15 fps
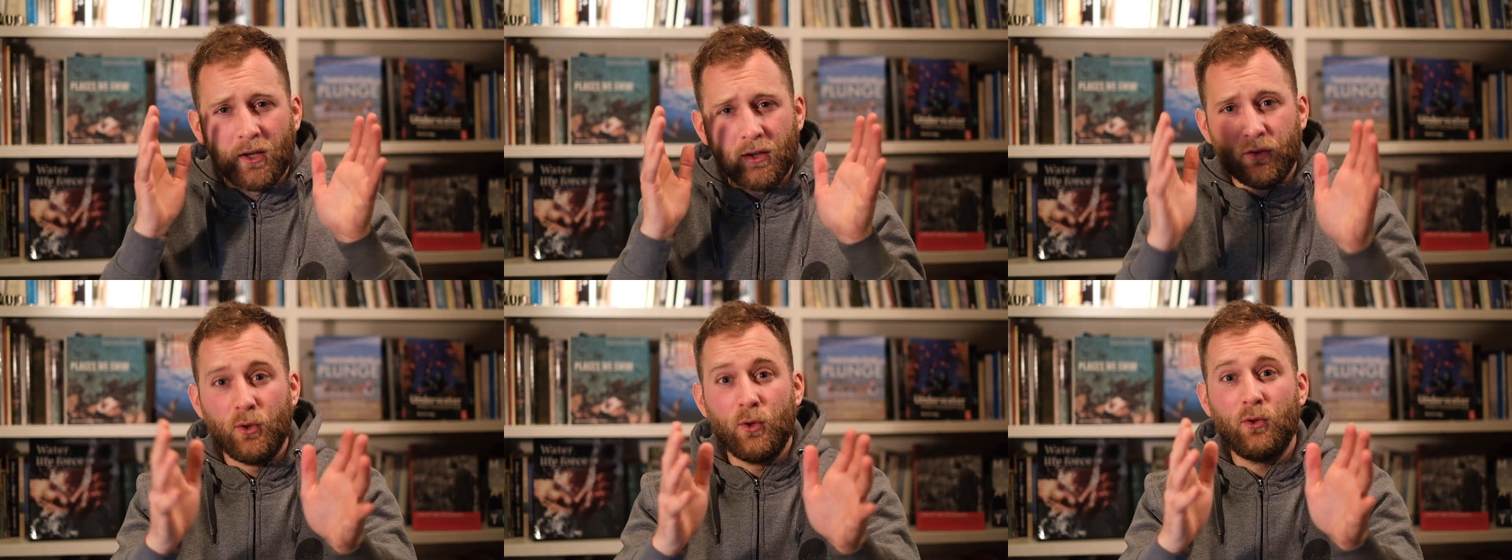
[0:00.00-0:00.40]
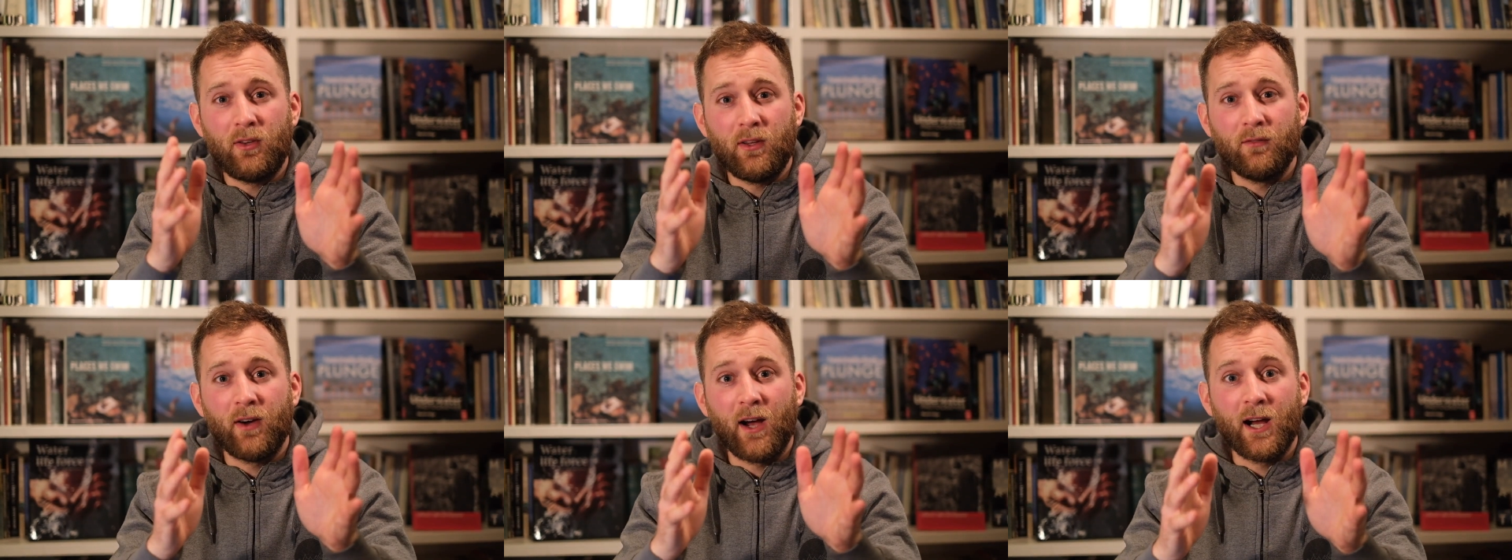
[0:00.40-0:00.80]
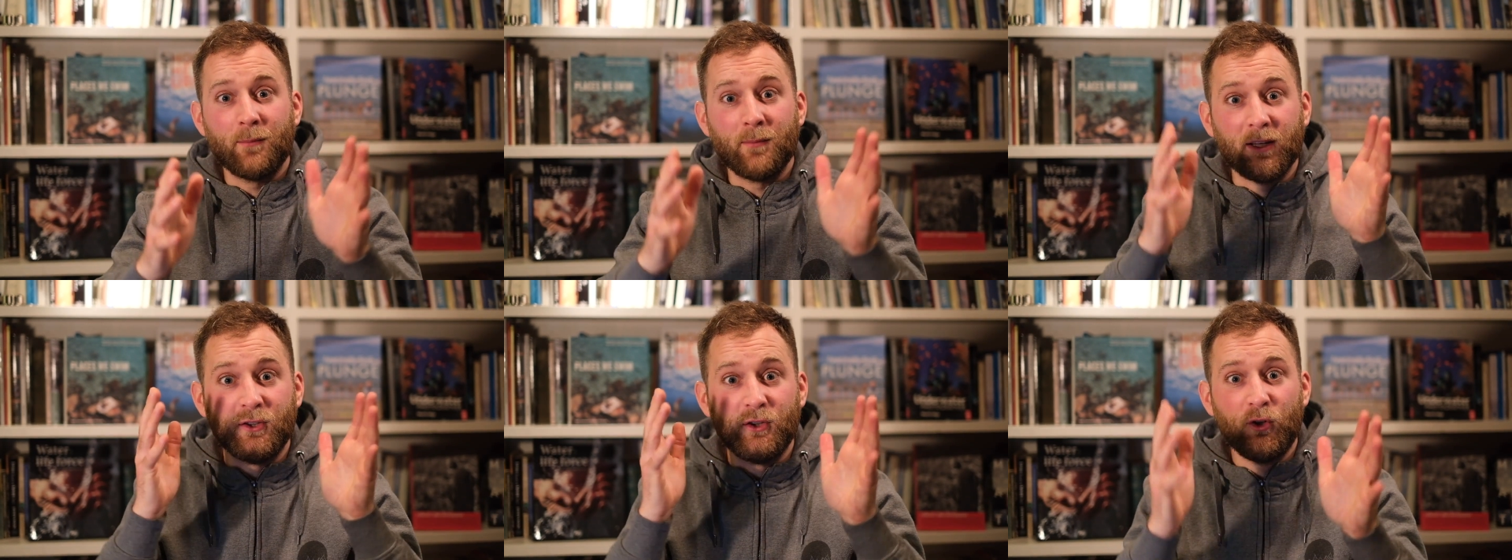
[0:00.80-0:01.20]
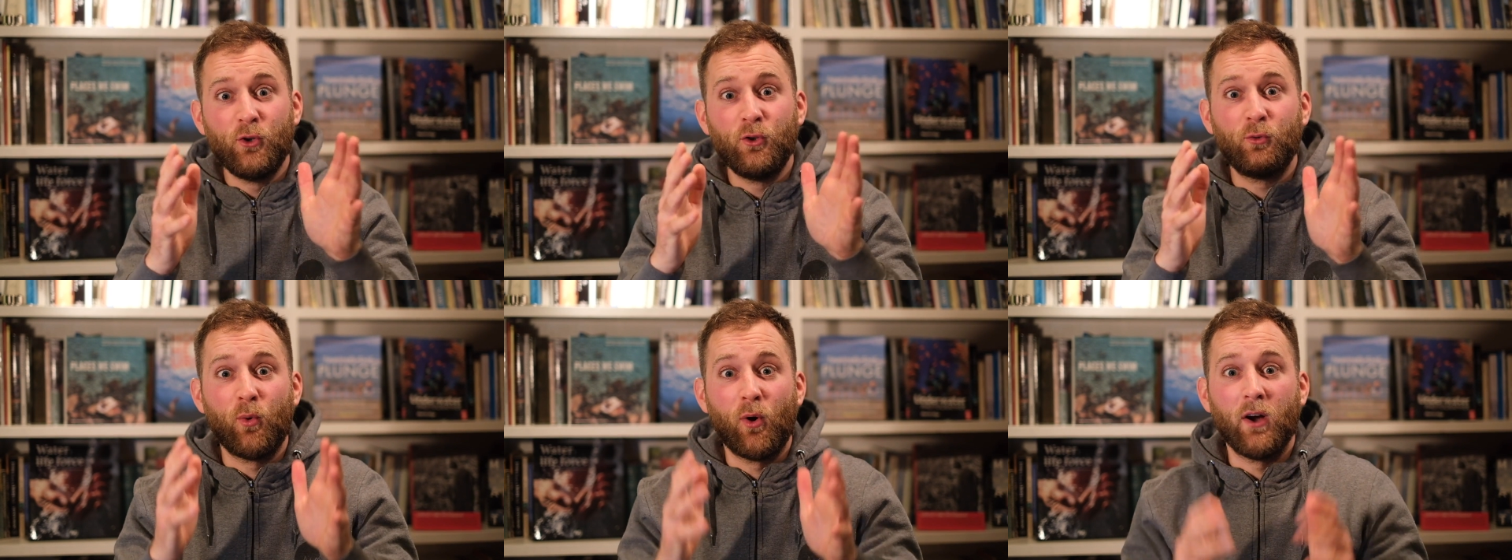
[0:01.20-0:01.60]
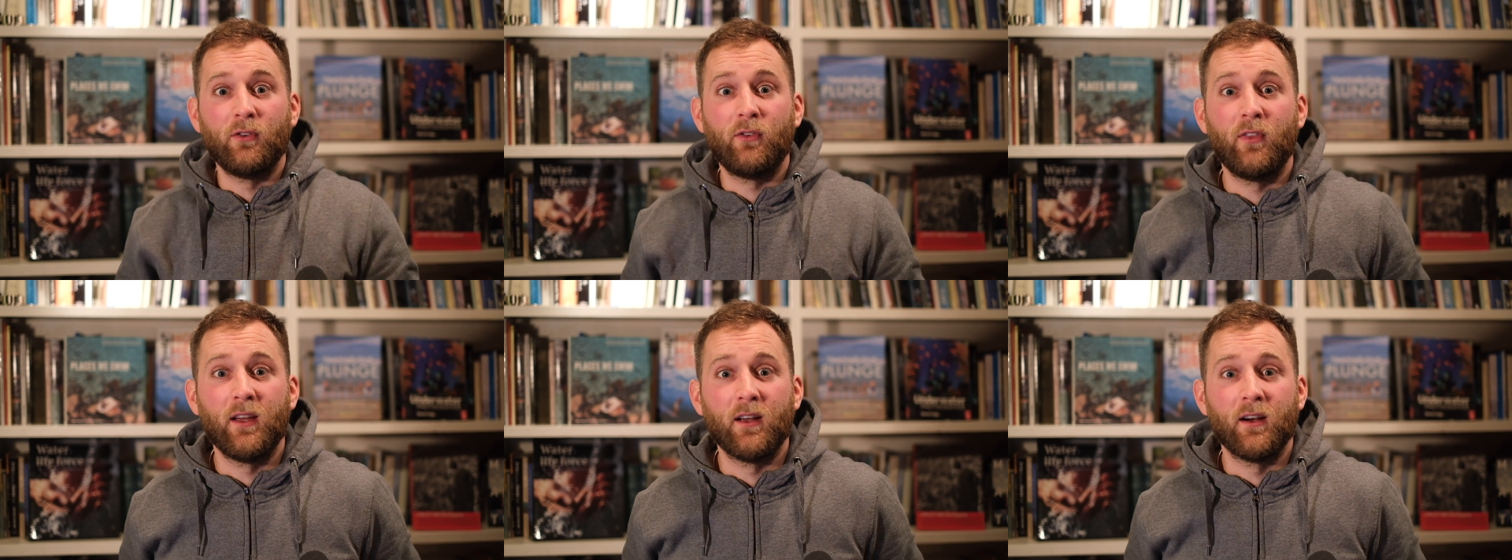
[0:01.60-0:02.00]
use the environment, use what
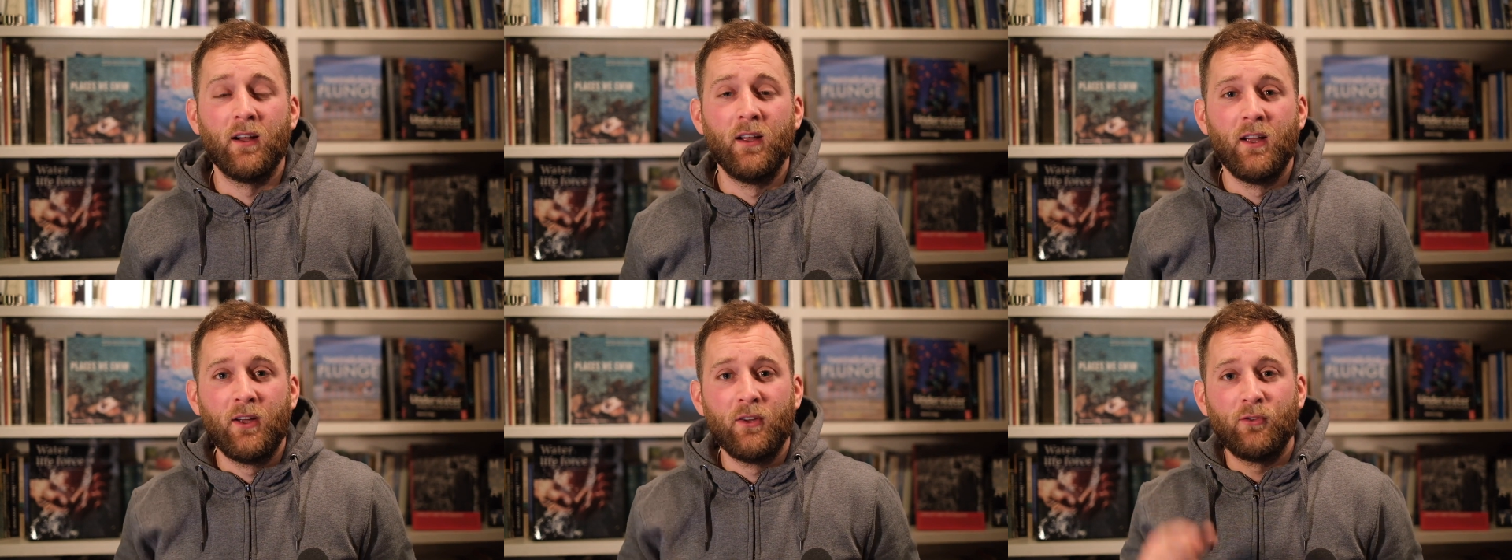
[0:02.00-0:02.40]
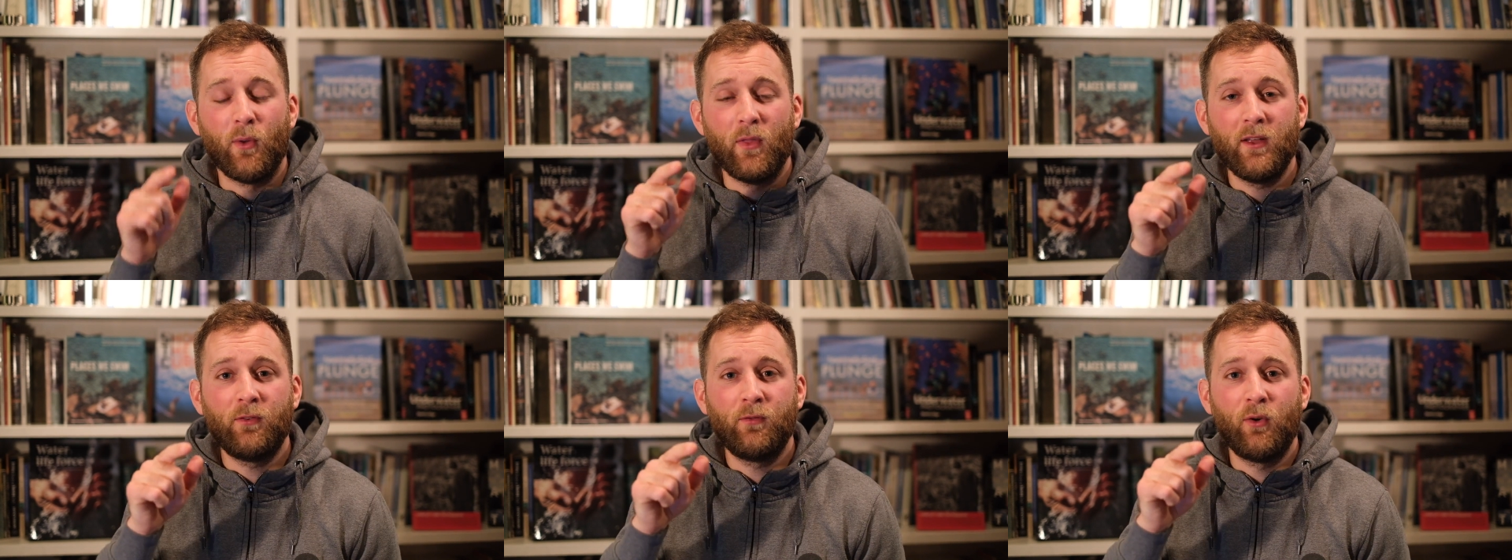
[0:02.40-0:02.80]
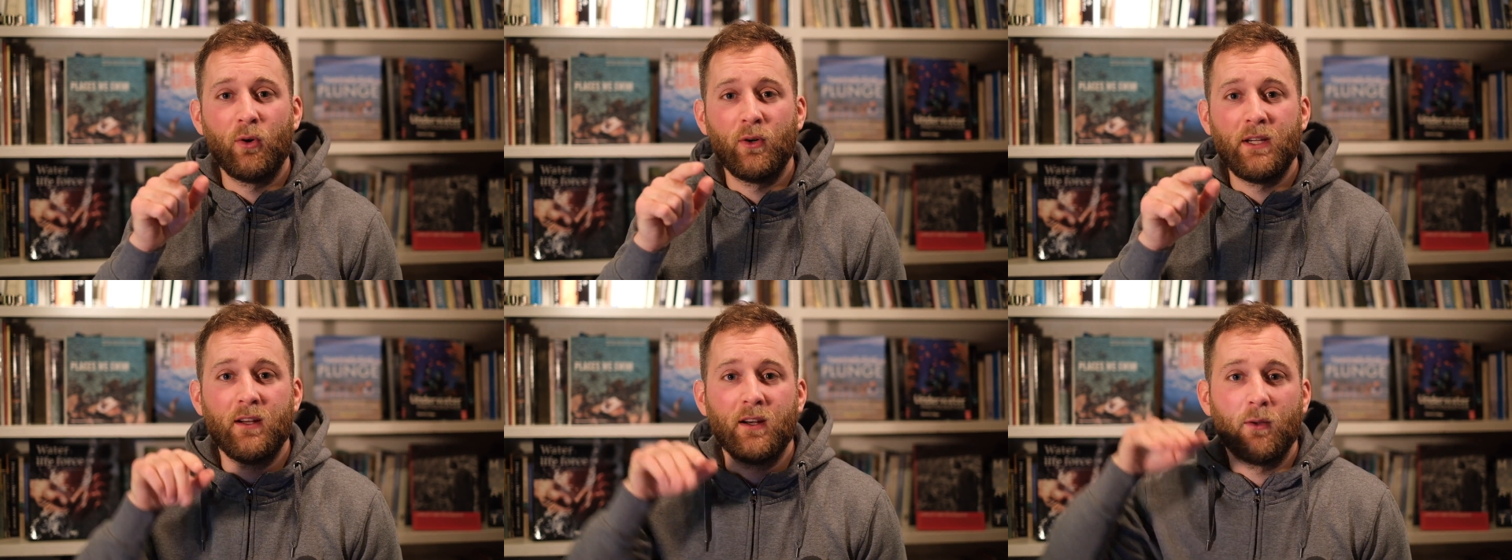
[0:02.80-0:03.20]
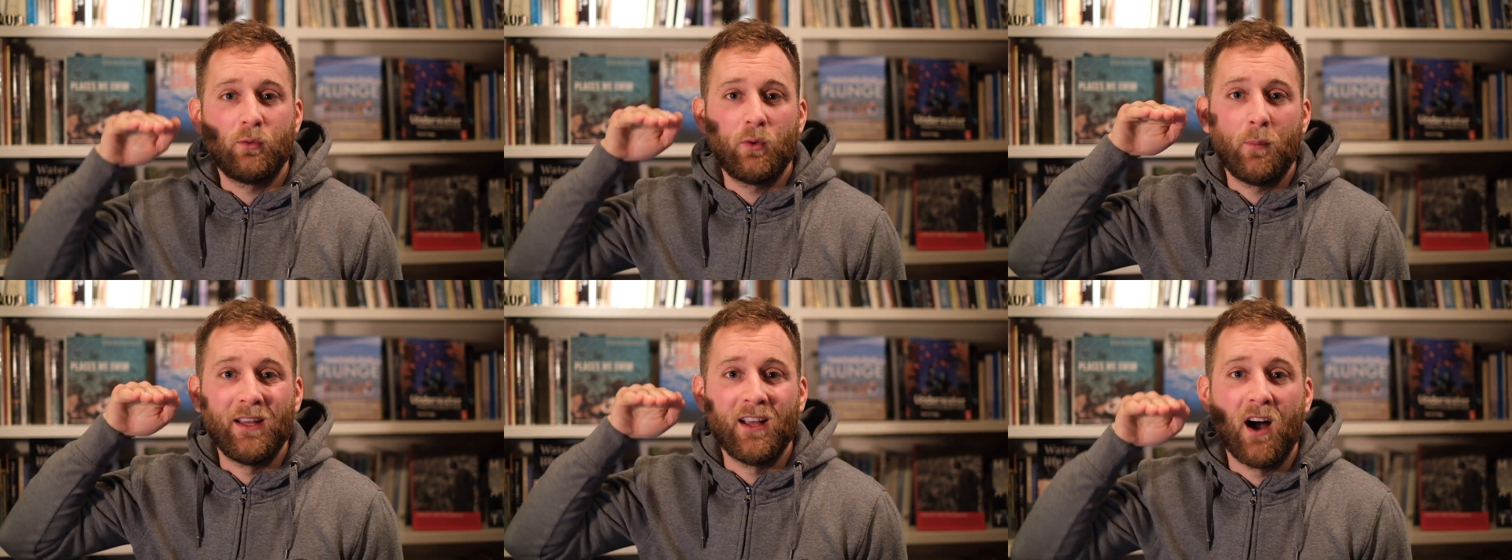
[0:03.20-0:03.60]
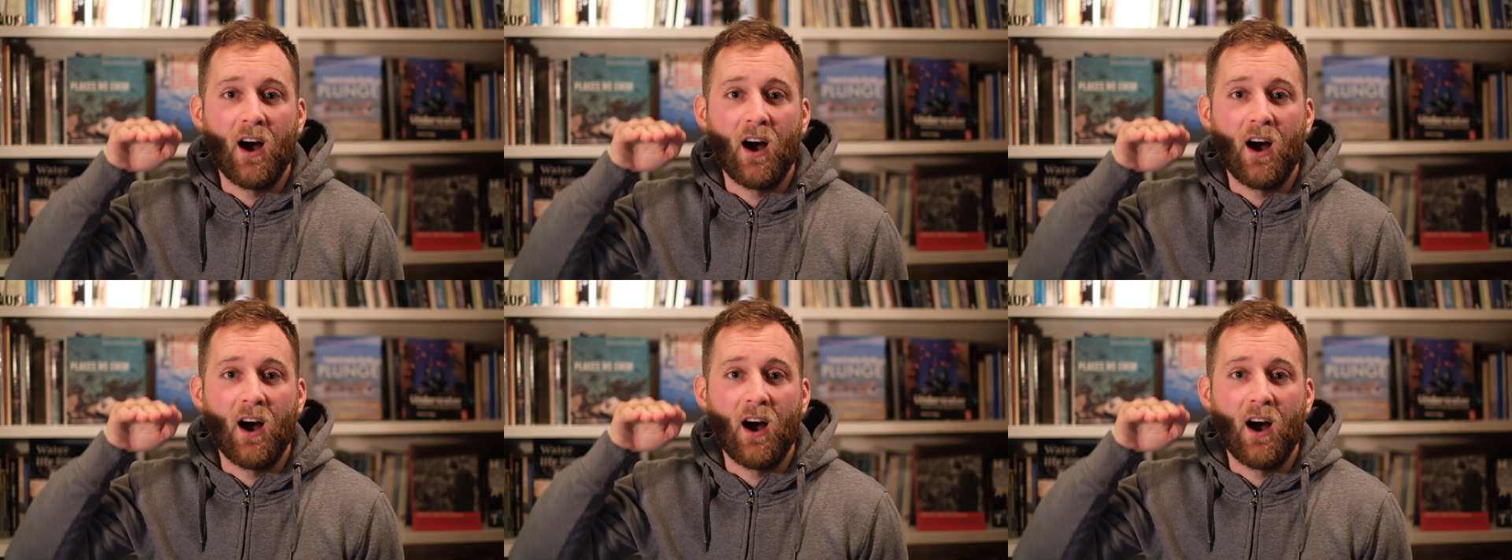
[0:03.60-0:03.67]
is there. So this photo here, I'm swimming